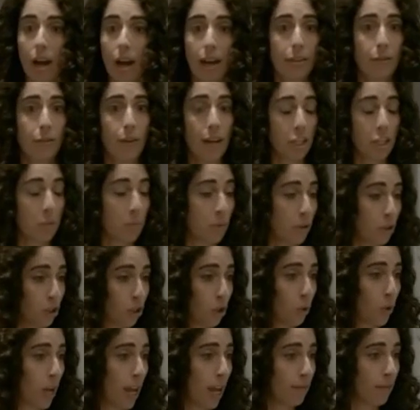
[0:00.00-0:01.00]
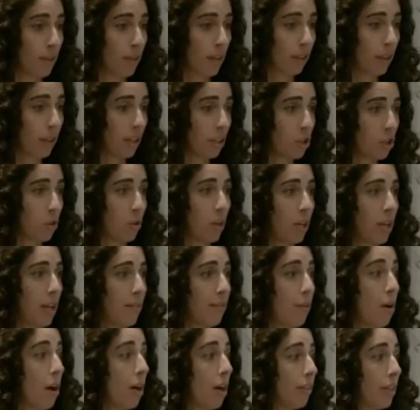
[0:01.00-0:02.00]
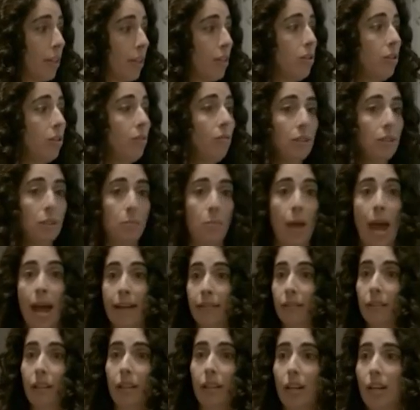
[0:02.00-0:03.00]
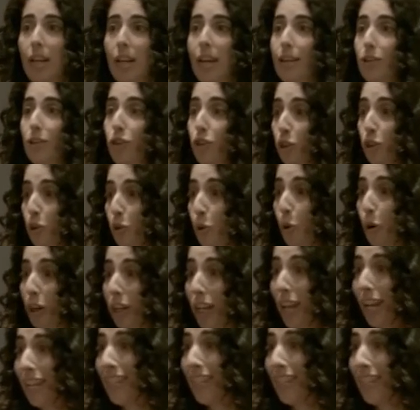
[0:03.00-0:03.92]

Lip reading: Other experts don't have that luxury if all they do is patent litigation or